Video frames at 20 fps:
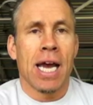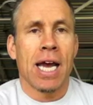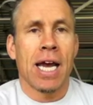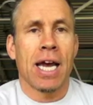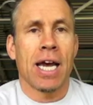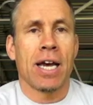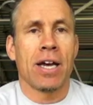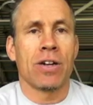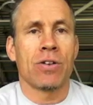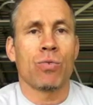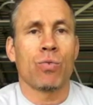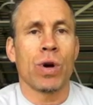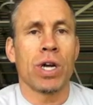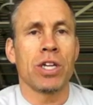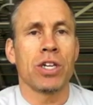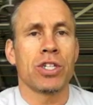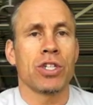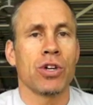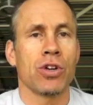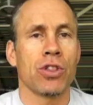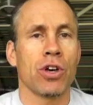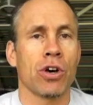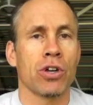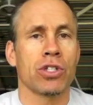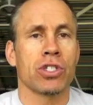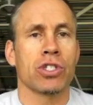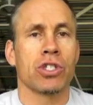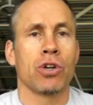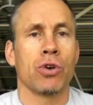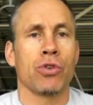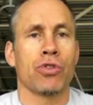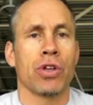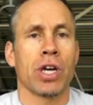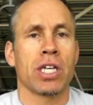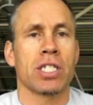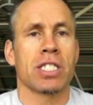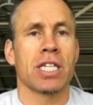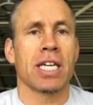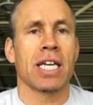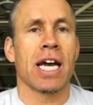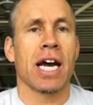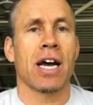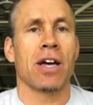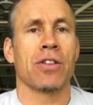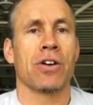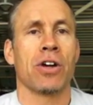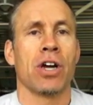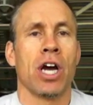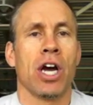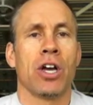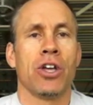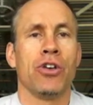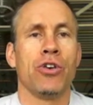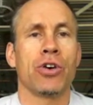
And when you do those two things together,